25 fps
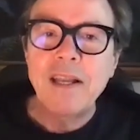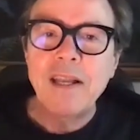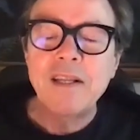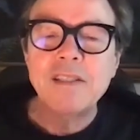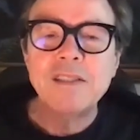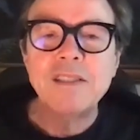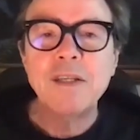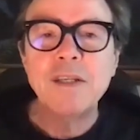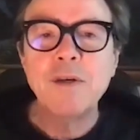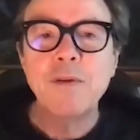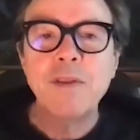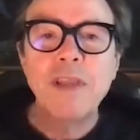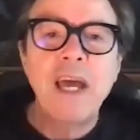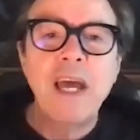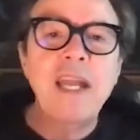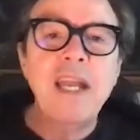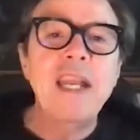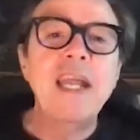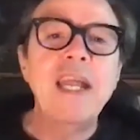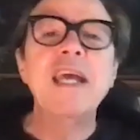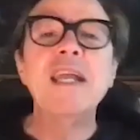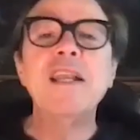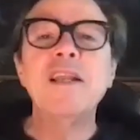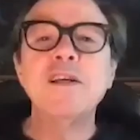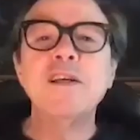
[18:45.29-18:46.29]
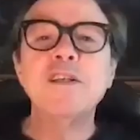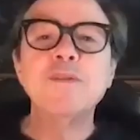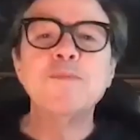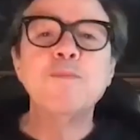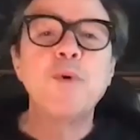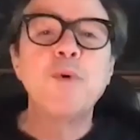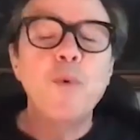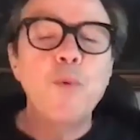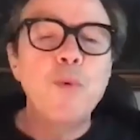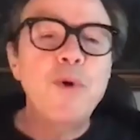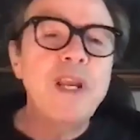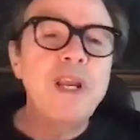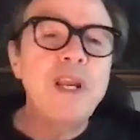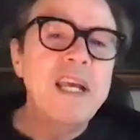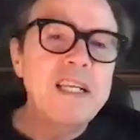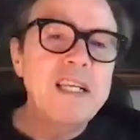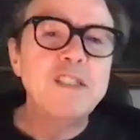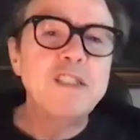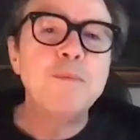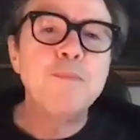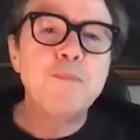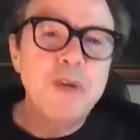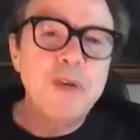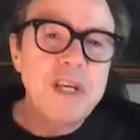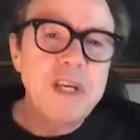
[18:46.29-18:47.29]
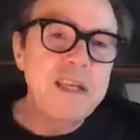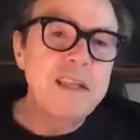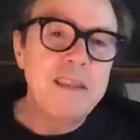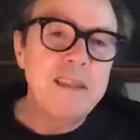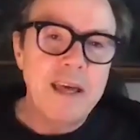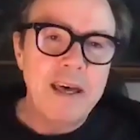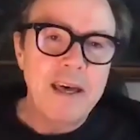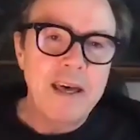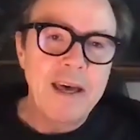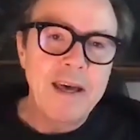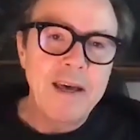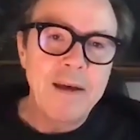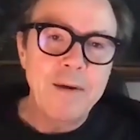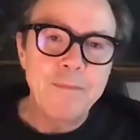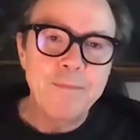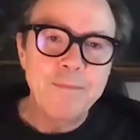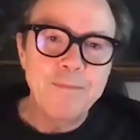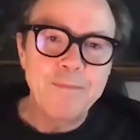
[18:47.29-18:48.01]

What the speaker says: until they need us, but we need to be there.